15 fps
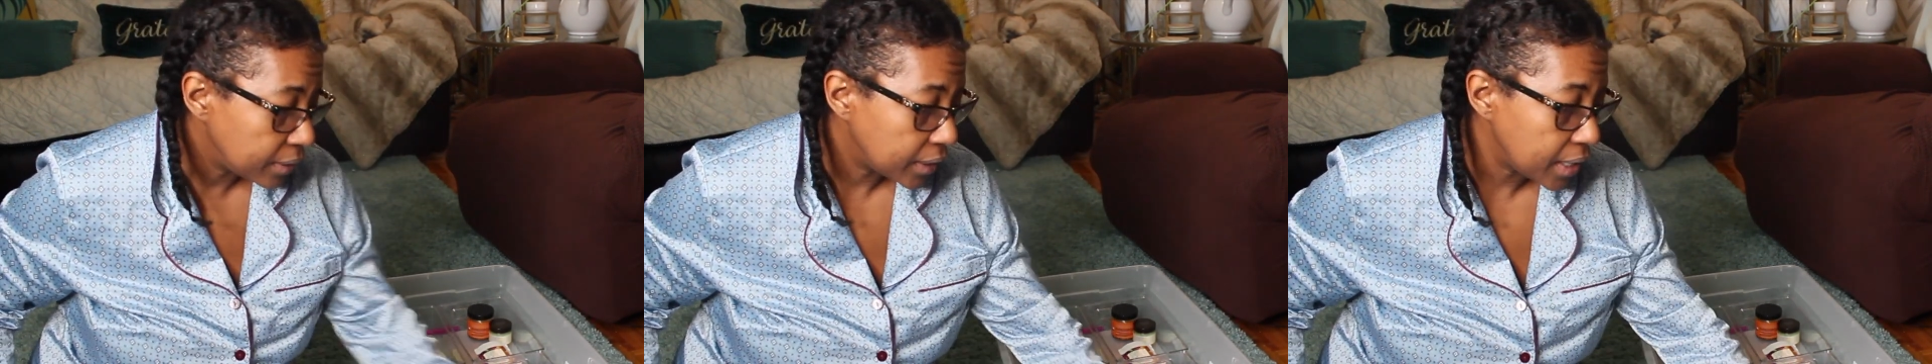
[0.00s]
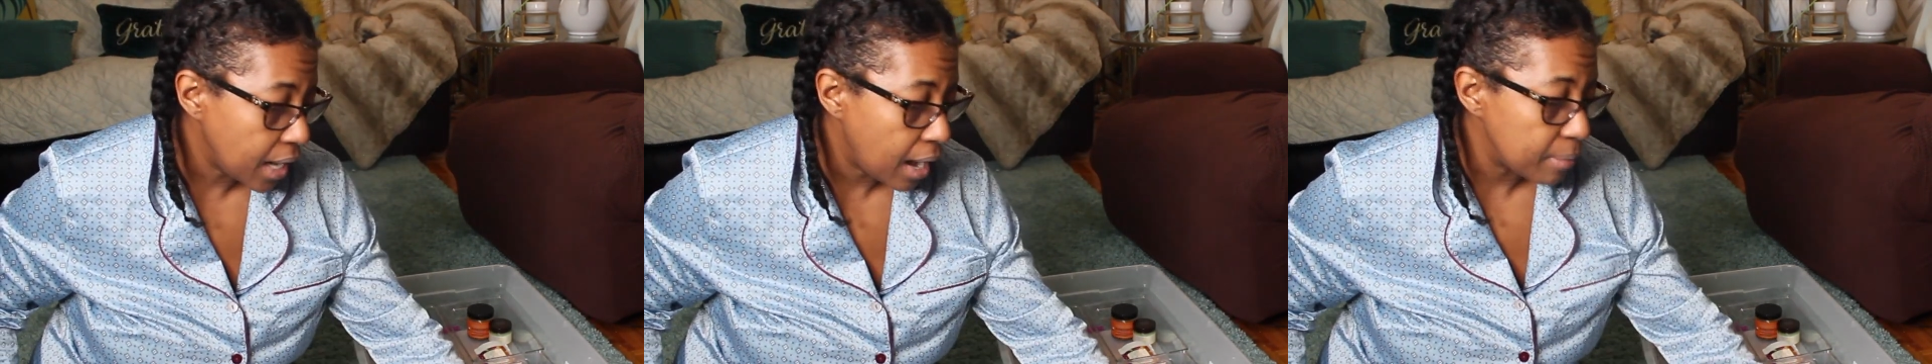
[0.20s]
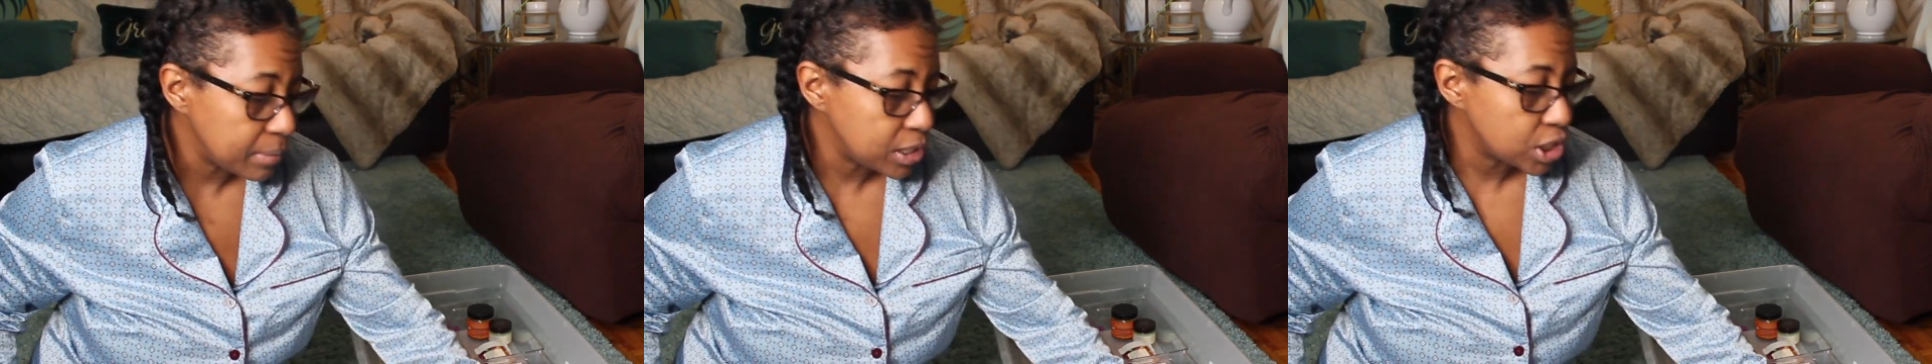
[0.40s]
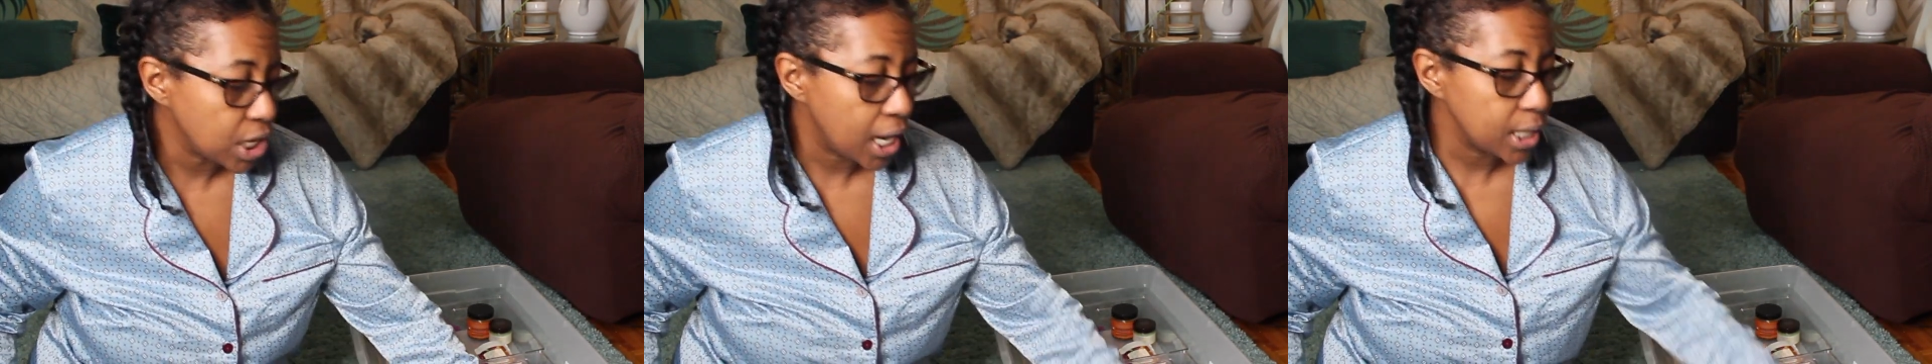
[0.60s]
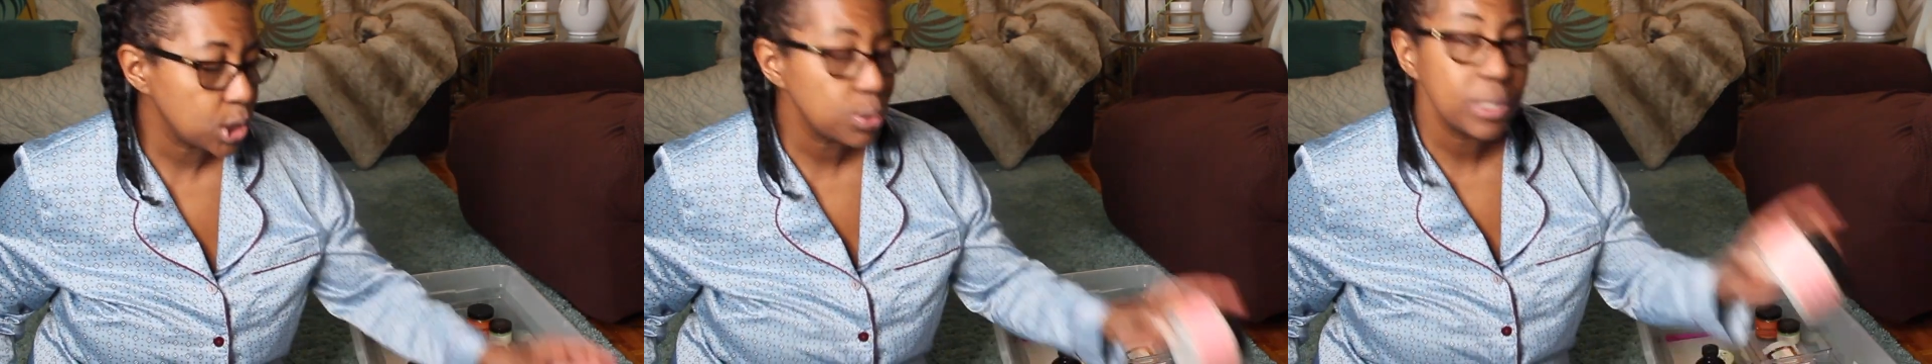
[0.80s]
The Almond
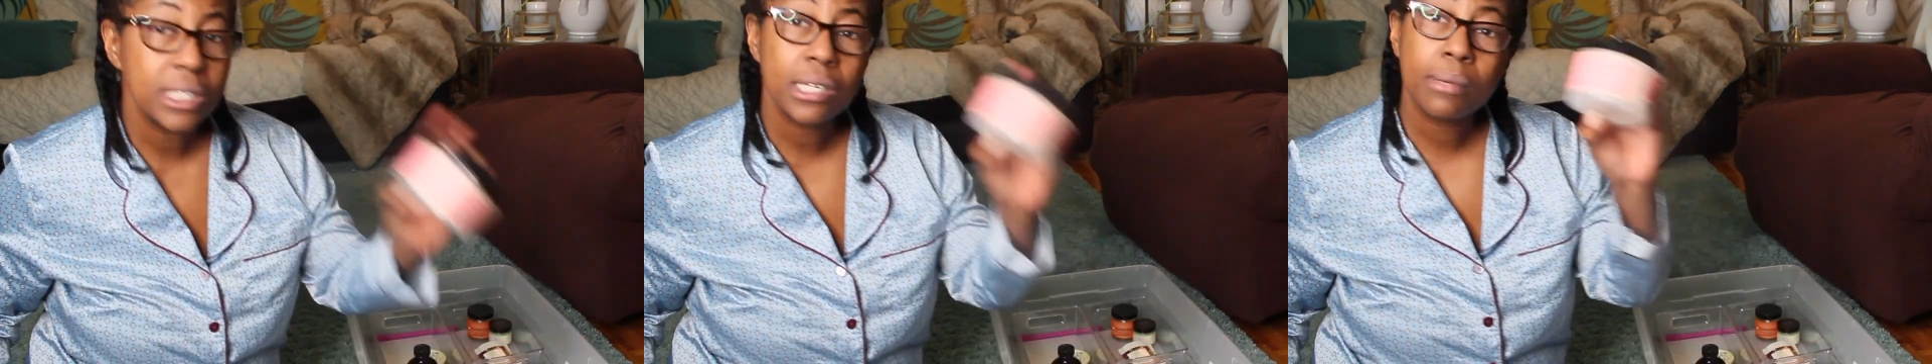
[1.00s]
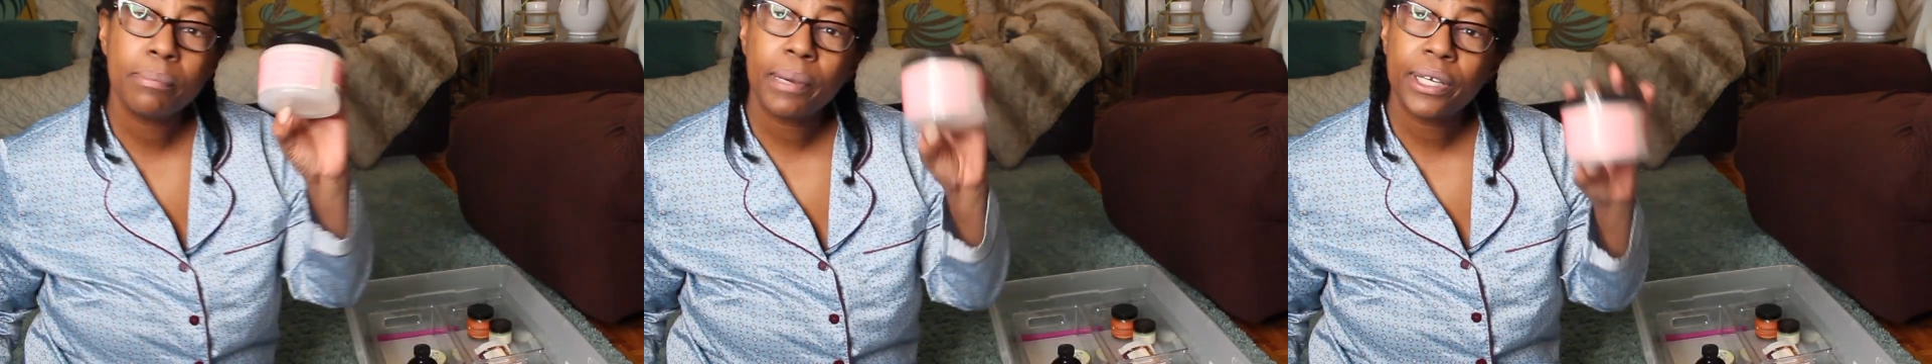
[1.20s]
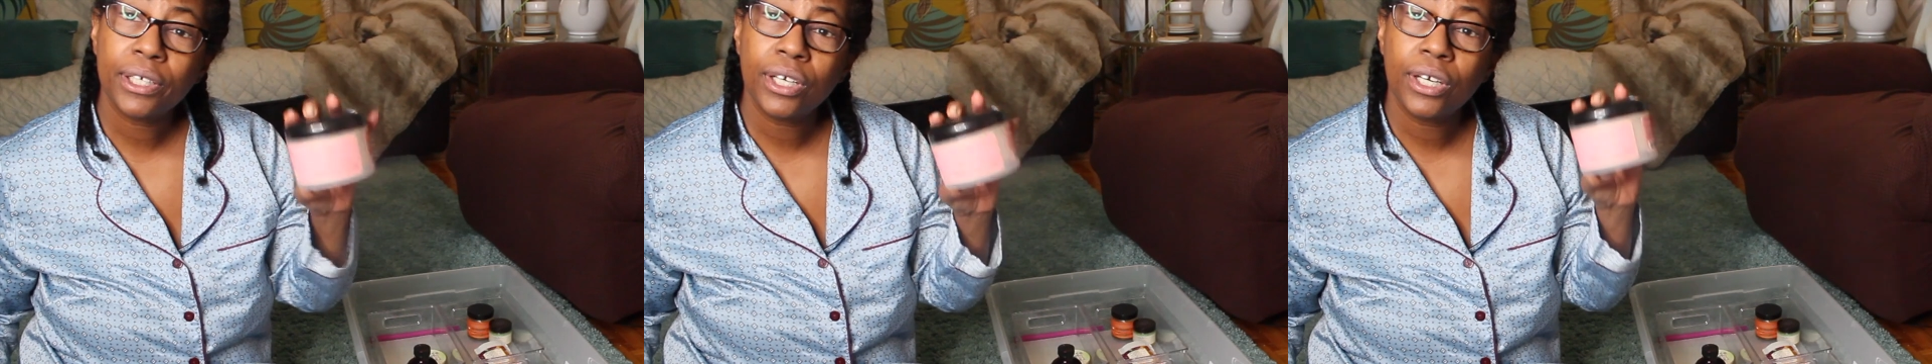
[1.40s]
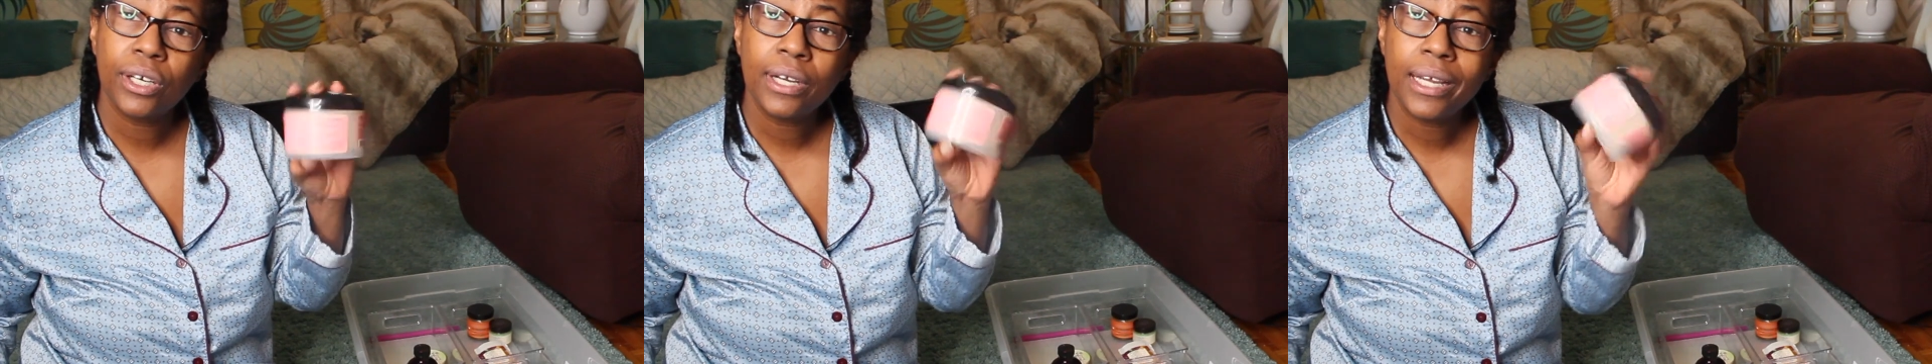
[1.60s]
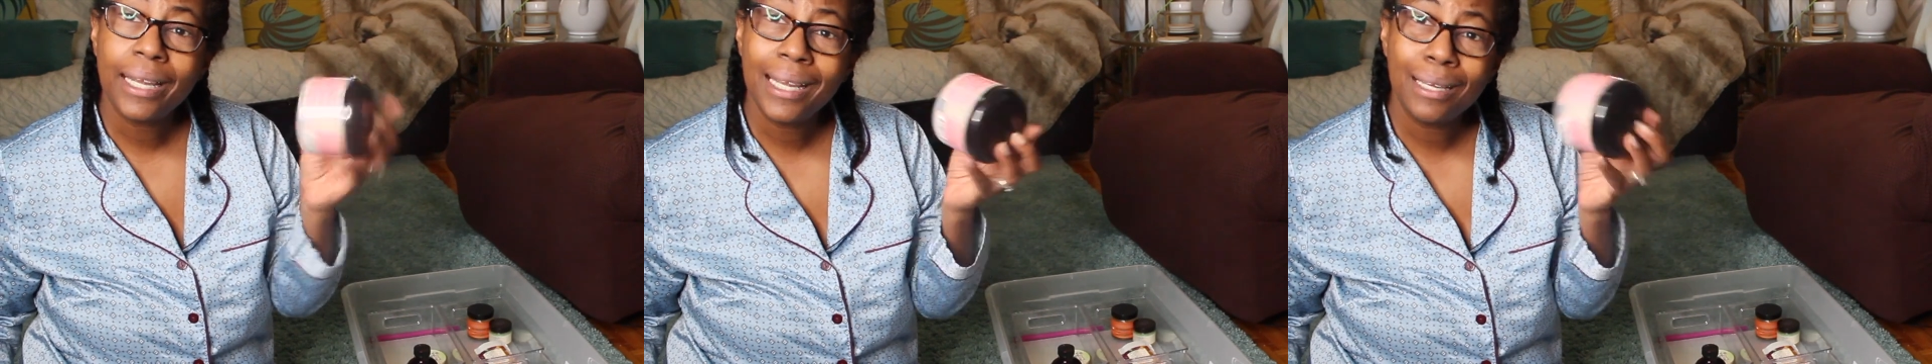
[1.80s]
Joy Twisting Butter,